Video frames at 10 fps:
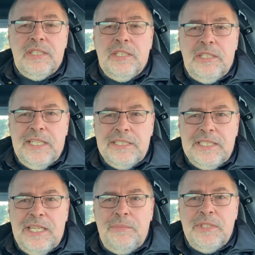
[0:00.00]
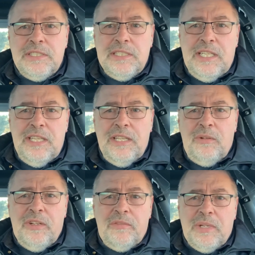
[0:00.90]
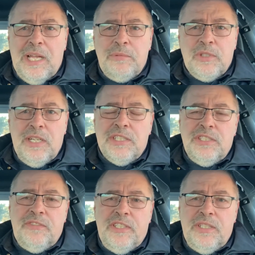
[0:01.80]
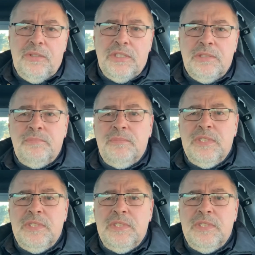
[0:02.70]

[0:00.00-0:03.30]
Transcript: Until next time, this is Keith Helwig from Cops Corrections Videos.